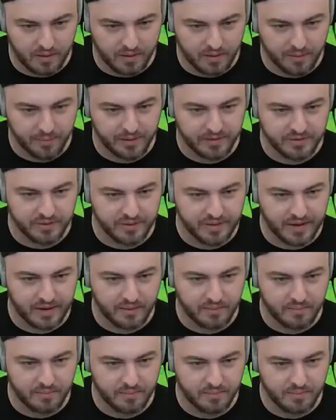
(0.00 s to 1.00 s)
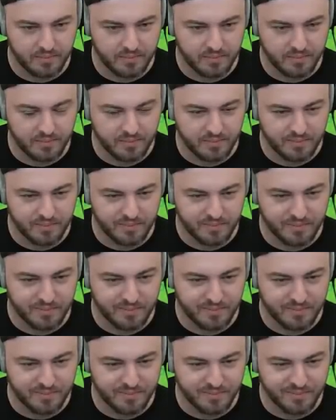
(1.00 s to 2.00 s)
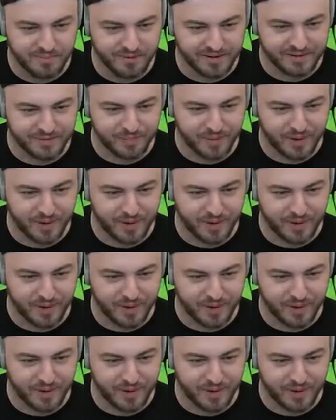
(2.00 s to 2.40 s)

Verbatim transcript: I'm gonna do that. Well, that's a